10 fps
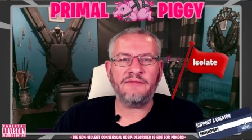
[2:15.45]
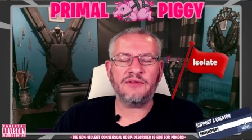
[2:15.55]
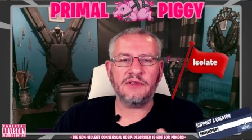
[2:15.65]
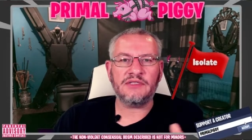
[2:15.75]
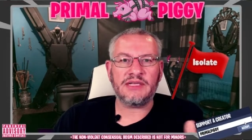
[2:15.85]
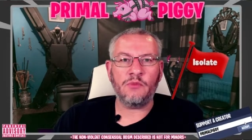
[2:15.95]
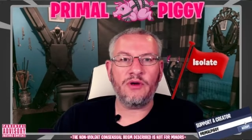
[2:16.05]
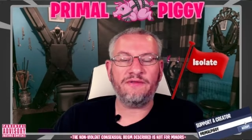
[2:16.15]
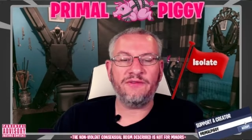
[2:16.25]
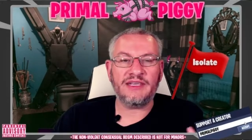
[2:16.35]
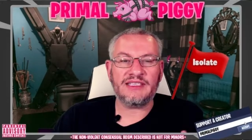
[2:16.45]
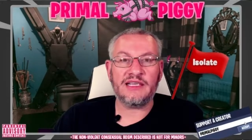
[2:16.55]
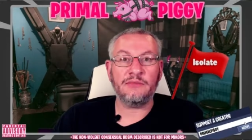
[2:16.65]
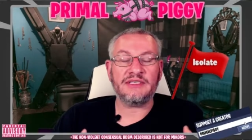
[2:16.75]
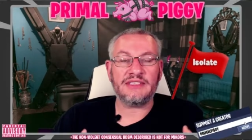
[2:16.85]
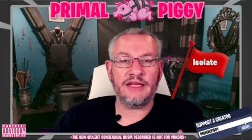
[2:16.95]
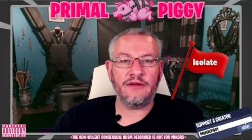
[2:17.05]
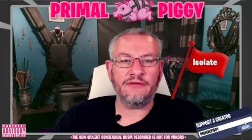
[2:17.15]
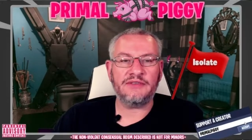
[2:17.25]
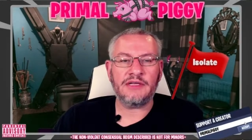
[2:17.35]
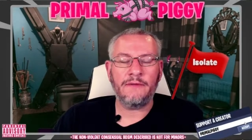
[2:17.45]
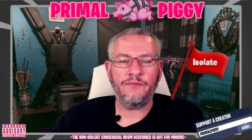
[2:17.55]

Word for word: to somewhat fix themselves.